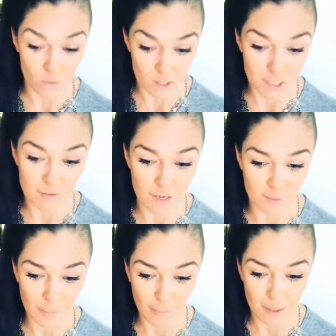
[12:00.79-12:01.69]
receiving.
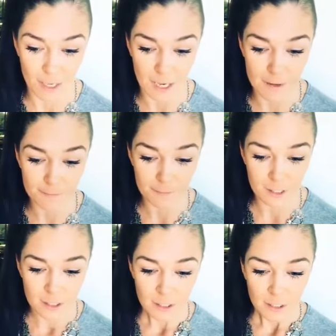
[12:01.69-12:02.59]
Okay,
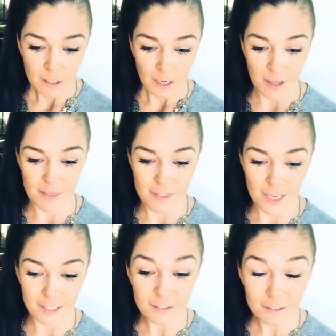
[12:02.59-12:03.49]
and
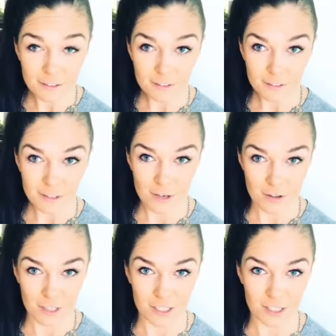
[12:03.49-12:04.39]
then two
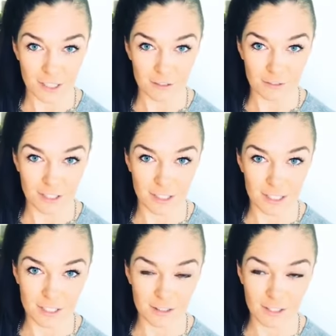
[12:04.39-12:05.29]
things left, and
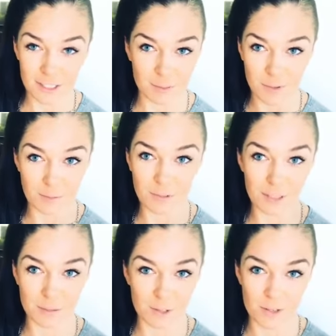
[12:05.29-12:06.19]
these are these are probably
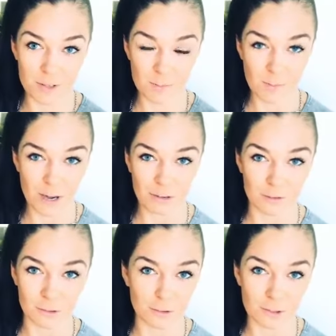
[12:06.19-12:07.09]
the most
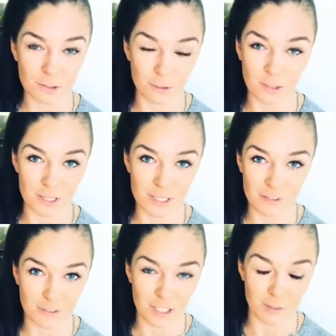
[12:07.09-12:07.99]
powerful callers,
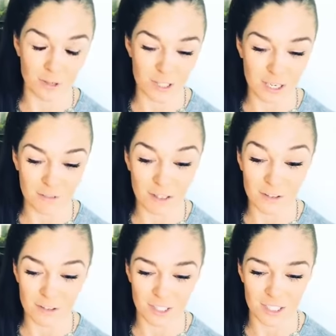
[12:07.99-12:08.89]
definitely the most high
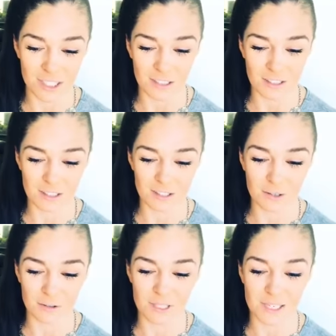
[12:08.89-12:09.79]
value things out of this
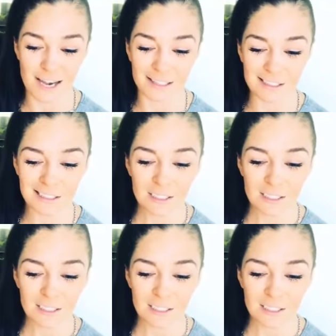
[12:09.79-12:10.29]
whole stack.